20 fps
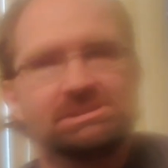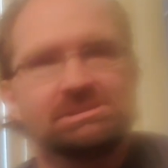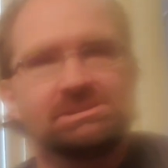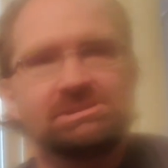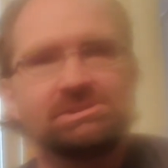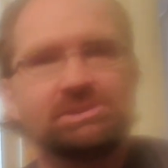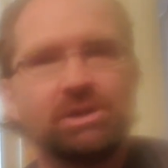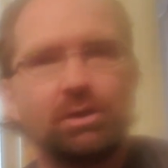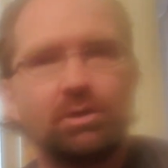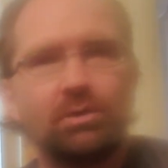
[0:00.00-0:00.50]

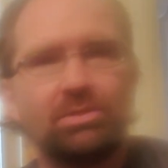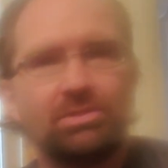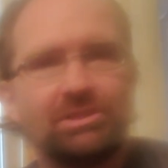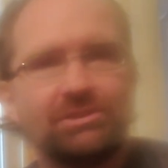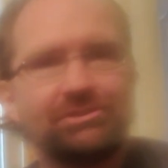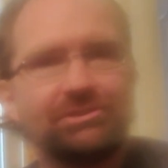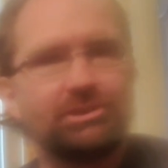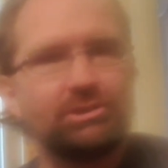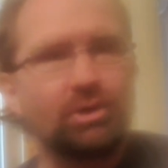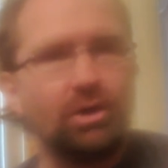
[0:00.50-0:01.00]
So,
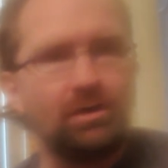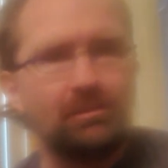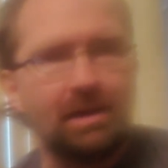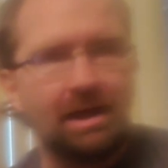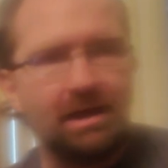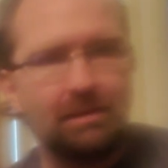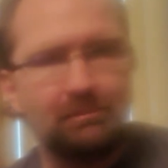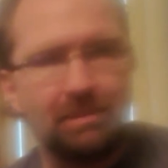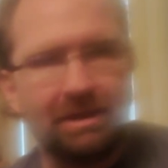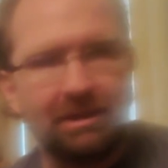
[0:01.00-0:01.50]
this is all
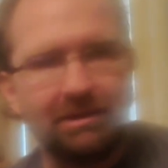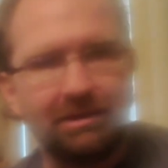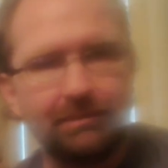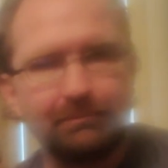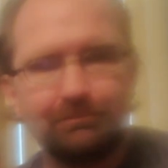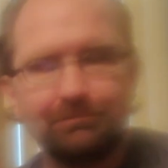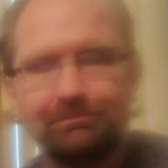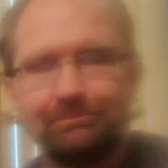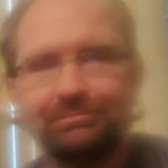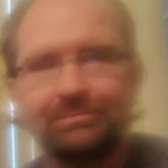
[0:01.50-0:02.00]
my
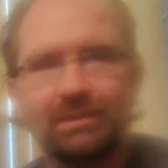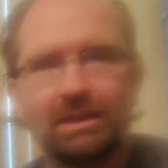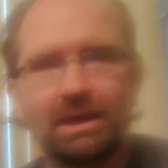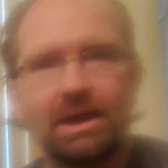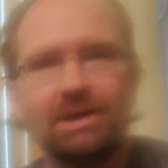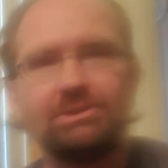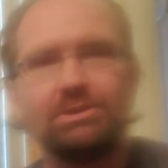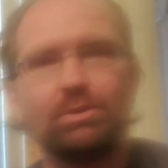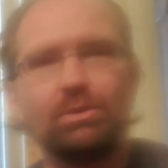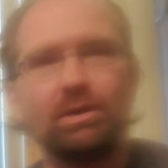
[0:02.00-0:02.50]
opinion.
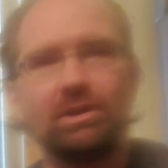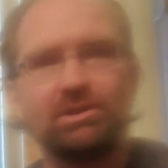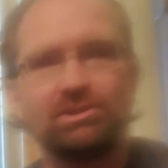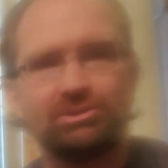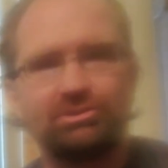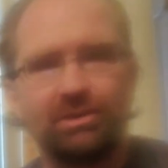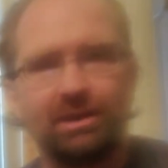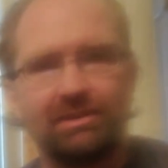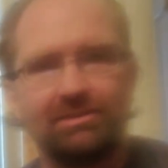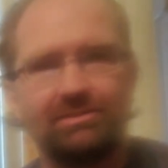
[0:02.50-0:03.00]
I do want to
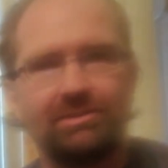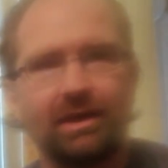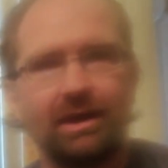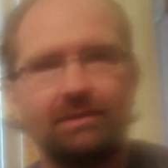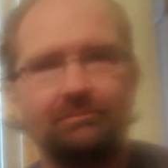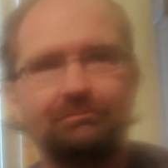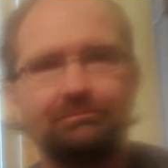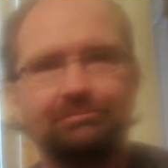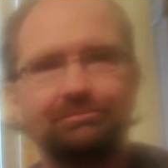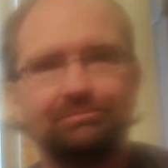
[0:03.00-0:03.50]
stress
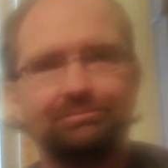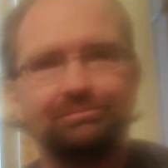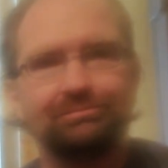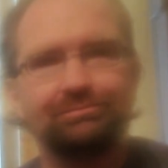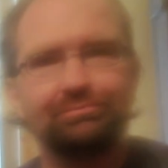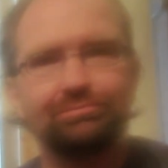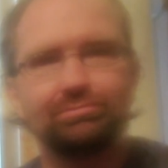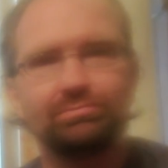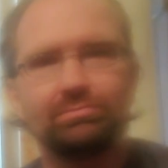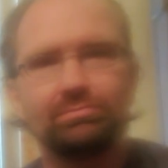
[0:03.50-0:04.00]
that.
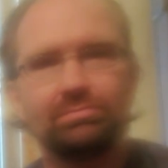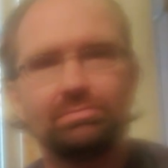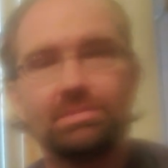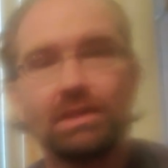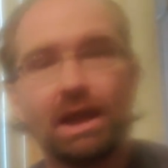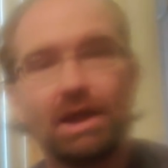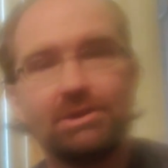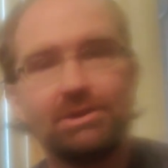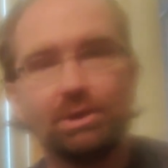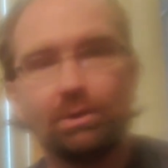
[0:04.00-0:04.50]

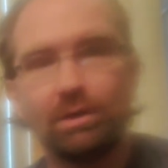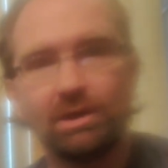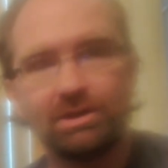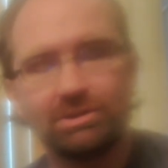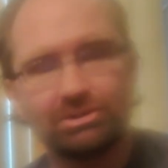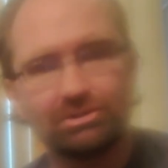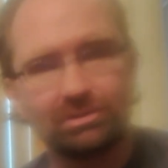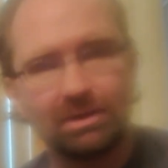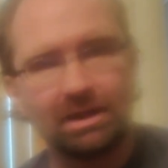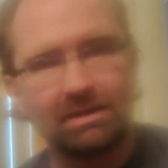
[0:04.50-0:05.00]

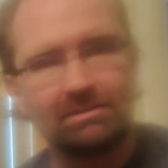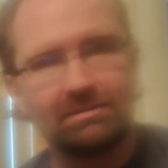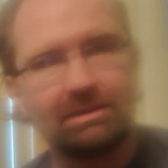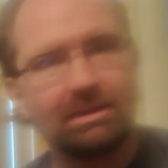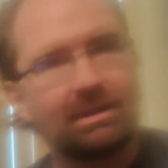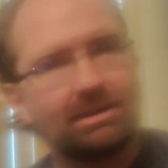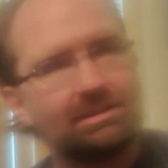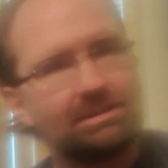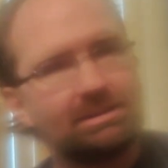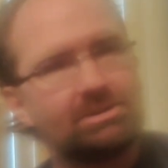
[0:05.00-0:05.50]

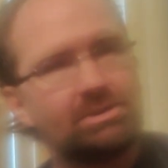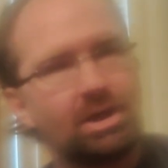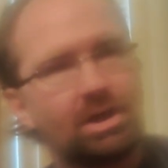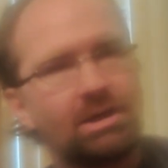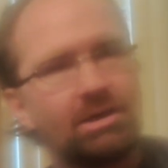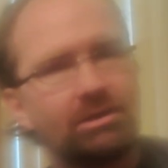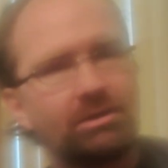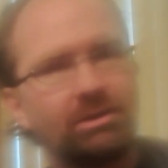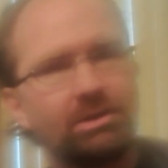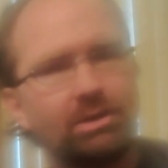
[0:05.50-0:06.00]
And I did
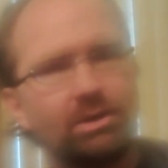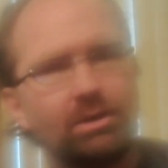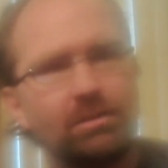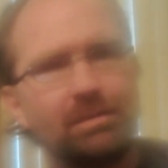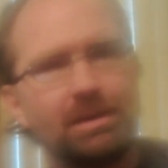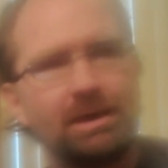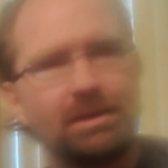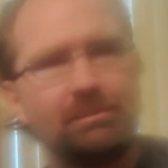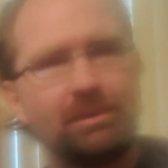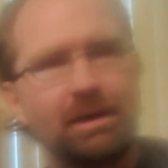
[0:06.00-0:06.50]
talk a little
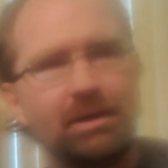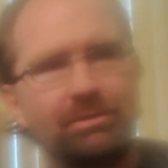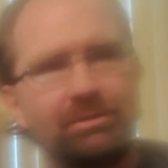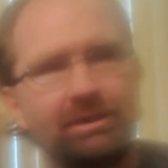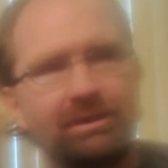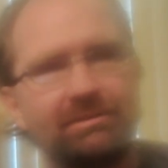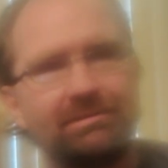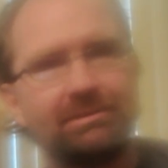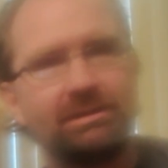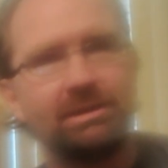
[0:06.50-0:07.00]
bit about
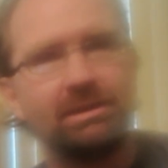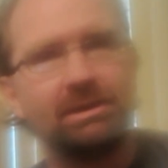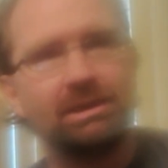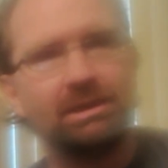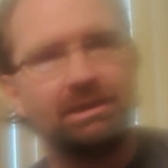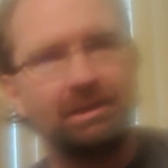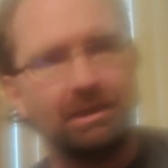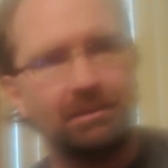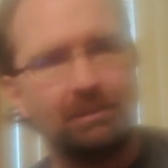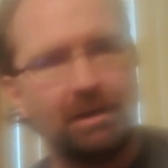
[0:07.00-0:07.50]
this
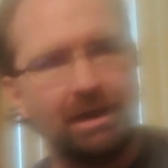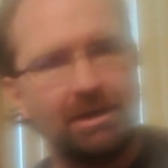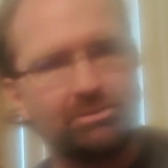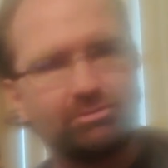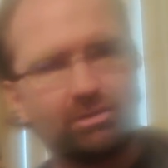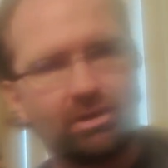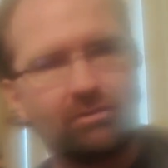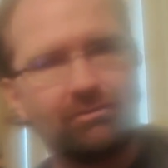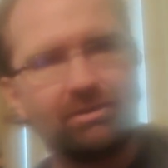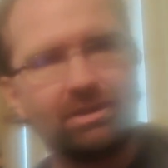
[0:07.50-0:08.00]
in my
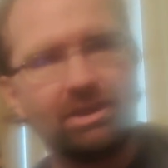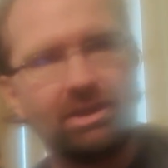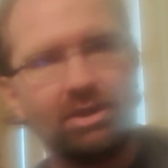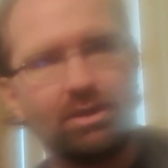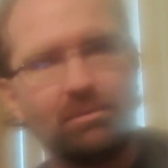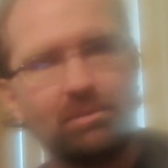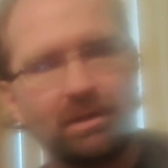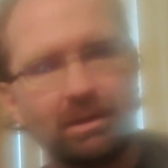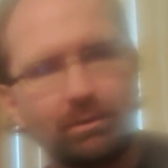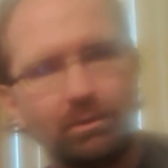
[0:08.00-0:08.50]
intro
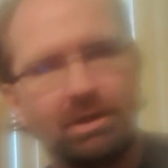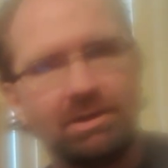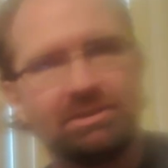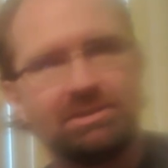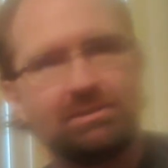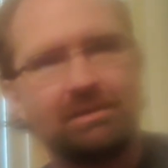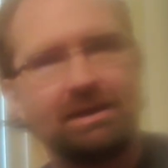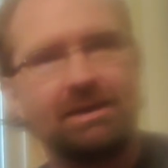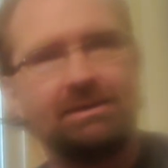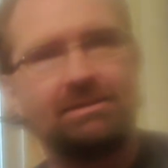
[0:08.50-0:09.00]
video, but I wanted
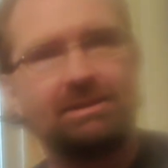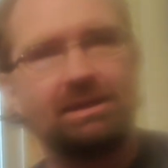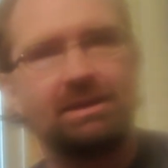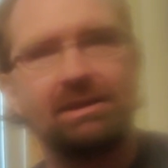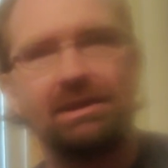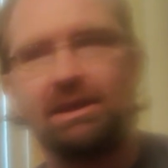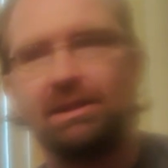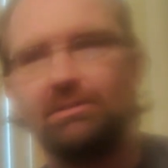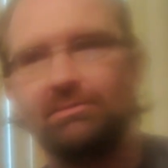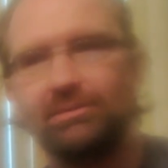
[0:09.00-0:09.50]
to make a
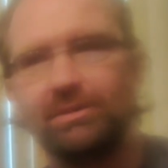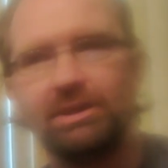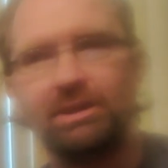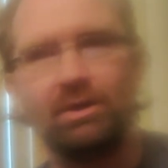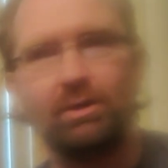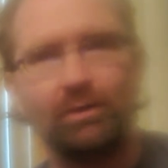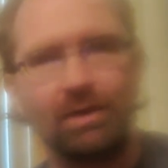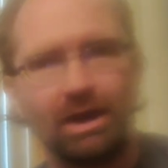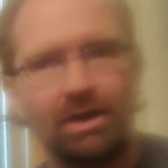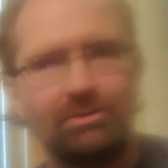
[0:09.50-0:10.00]
dedicated
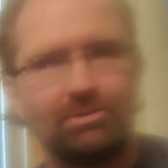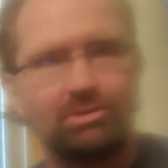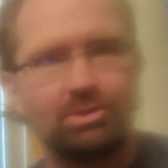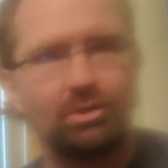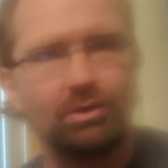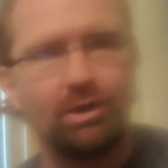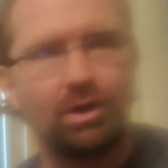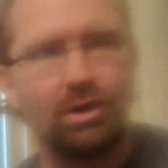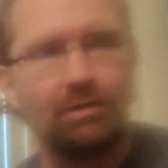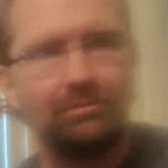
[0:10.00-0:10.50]
video kind of
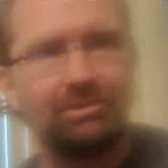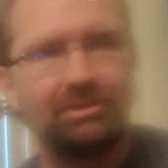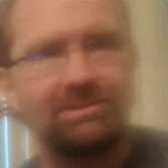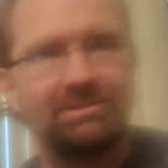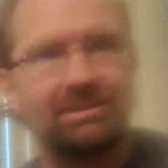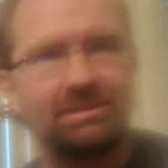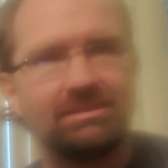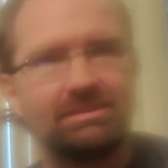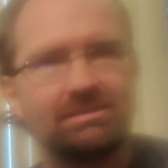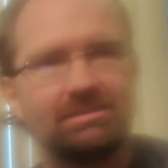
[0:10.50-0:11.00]
showing off the
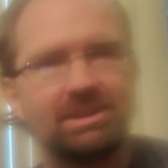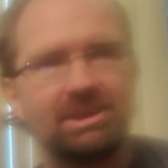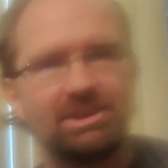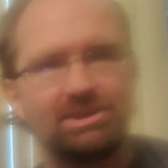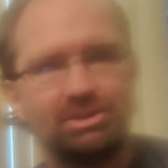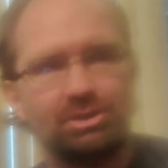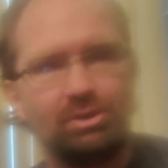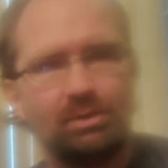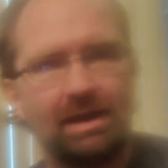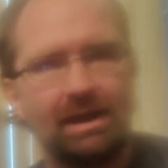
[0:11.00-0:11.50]
sets that I
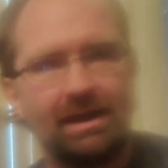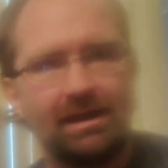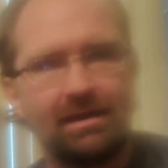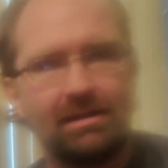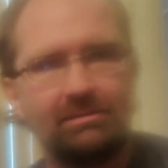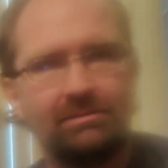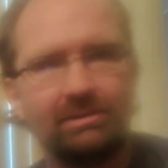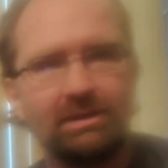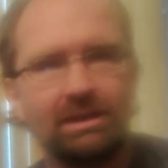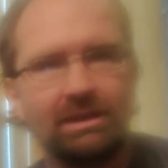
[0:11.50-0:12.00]
do
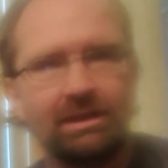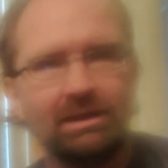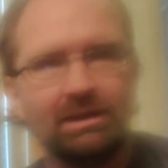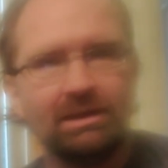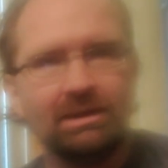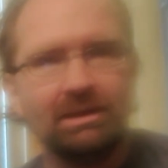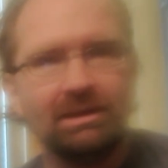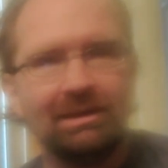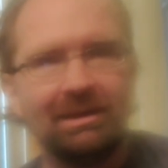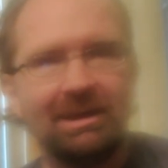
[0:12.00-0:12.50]
have.
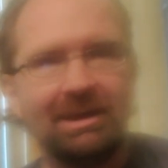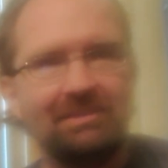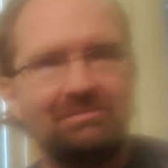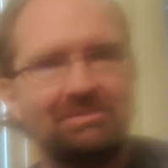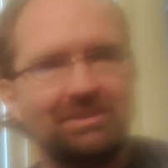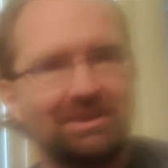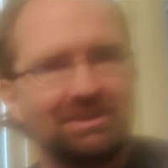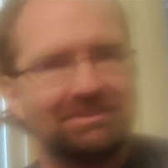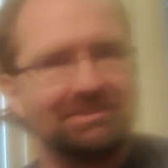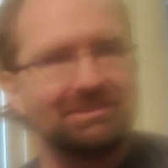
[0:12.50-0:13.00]
I've
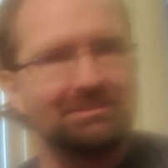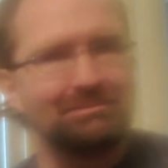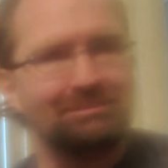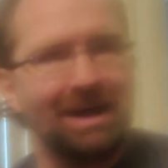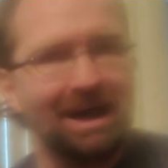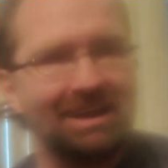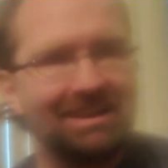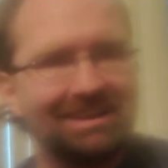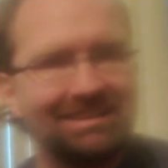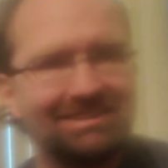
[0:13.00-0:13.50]
done some
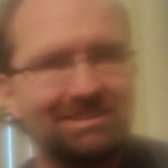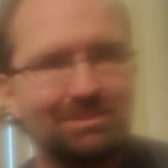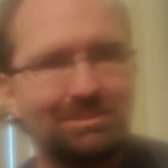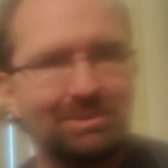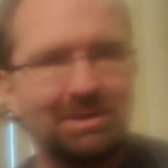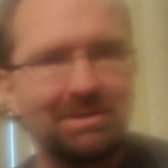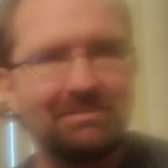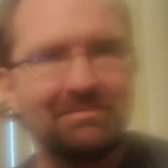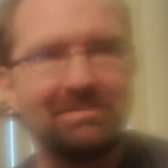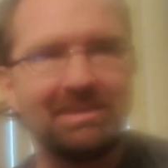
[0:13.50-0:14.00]
modding to
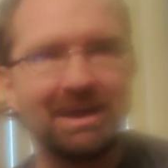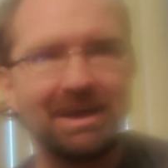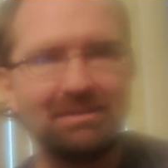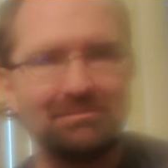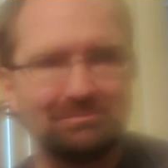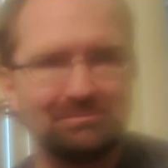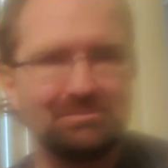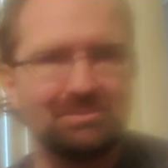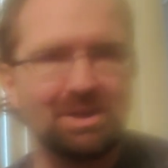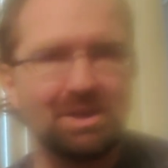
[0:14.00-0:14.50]
one of
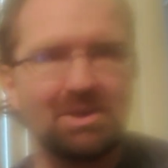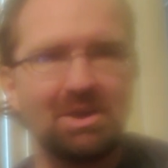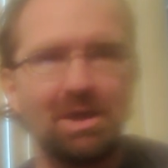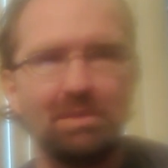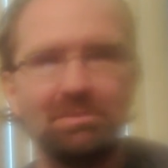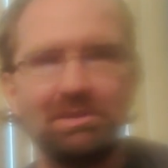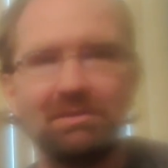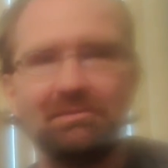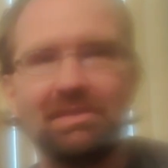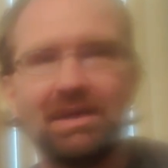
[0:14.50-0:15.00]
them, a
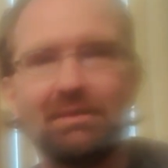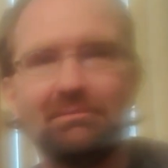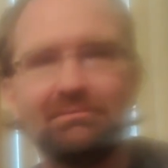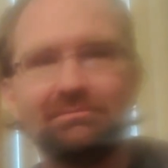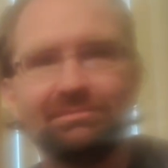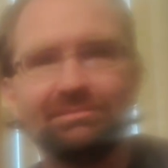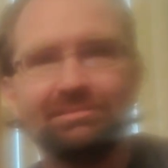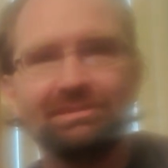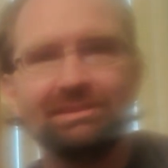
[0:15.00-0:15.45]
couple of them.